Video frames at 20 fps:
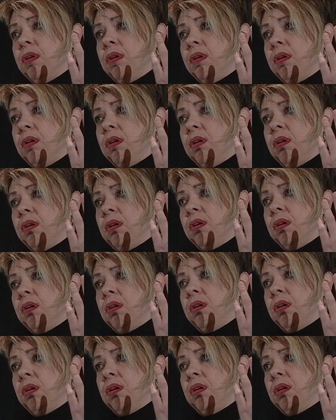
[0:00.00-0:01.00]

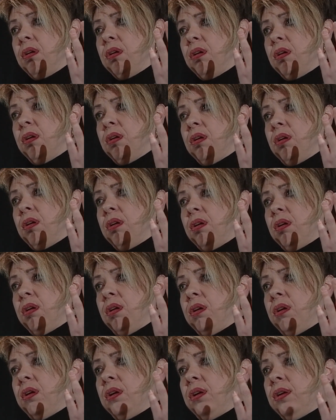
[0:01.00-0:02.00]

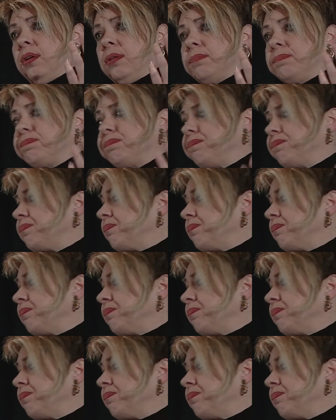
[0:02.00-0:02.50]
(silence)